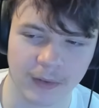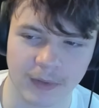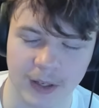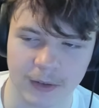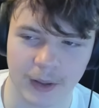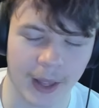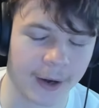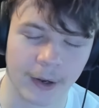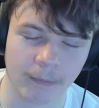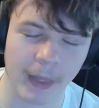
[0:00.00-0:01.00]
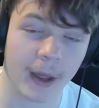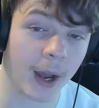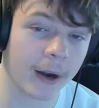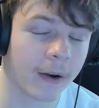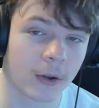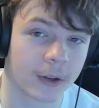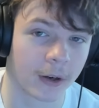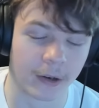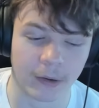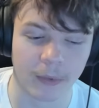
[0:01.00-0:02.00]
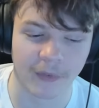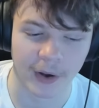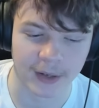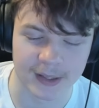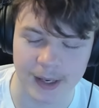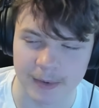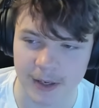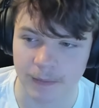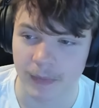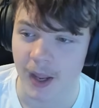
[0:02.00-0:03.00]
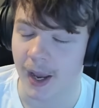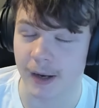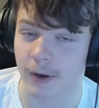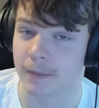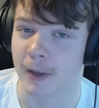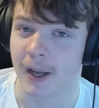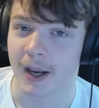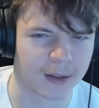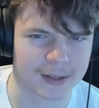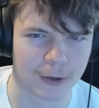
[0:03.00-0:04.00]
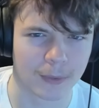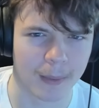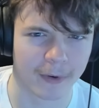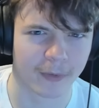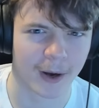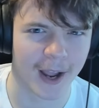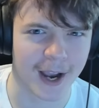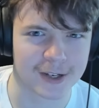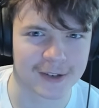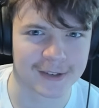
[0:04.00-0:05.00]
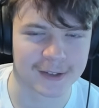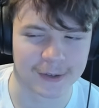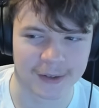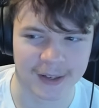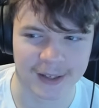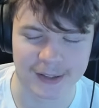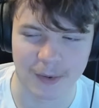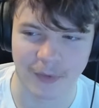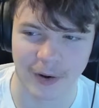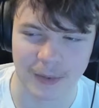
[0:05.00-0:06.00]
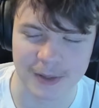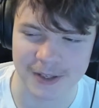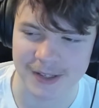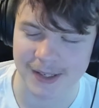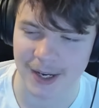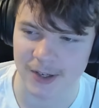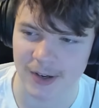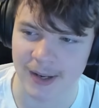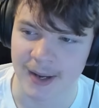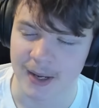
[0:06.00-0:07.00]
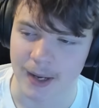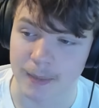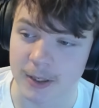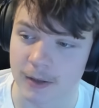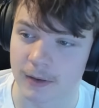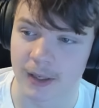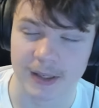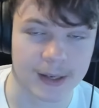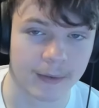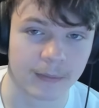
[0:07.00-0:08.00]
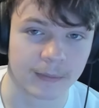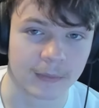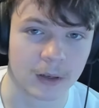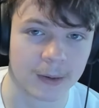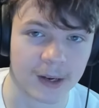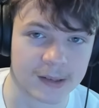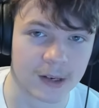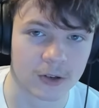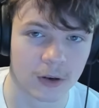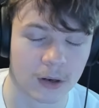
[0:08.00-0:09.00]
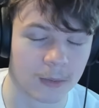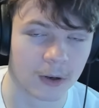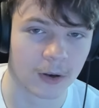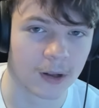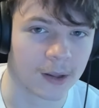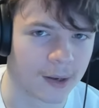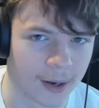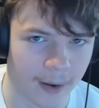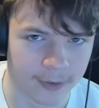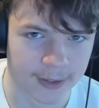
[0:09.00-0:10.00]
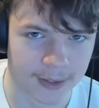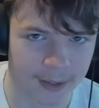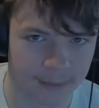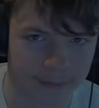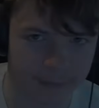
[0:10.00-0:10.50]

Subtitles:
if they do that. I don't know. I don't know what they're gonna do. We'll find out next episode. Anyway, I think it's gonna wrap it up for my reaction to 215 Dimensional Seduction episode 7. Hope you guys did enjoy it. I hope you all have a good day.